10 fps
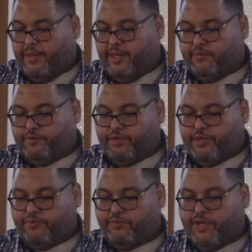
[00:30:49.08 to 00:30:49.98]
it would be
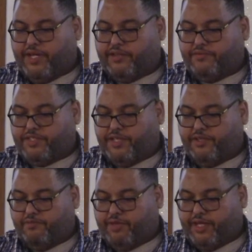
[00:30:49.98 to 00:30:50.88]
a parade of
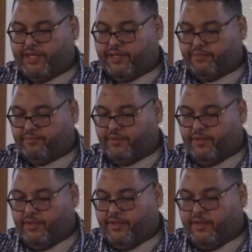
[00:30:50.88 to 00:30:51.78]
gender bending.
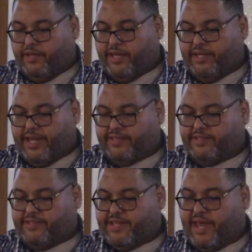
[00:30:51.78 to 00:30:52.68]
And that's
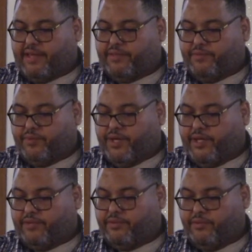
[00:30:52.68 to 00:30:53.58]
exactly
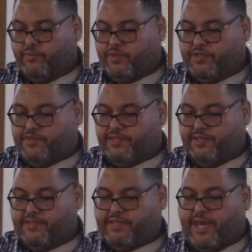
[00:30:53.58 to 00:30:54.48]
what, when you see
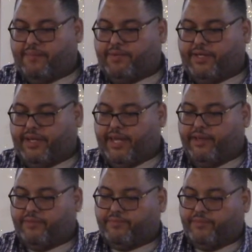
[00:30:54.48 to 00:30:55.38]
this happening
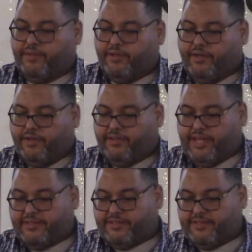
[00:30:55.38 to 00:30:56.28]
now,
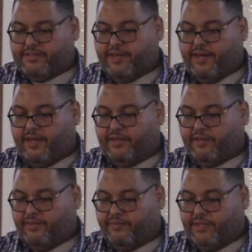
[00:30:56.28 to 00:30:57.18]
that's the sign
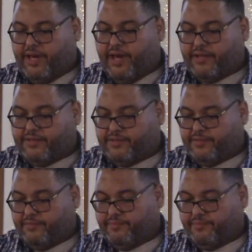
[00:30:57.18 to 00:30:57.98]
of the goddess.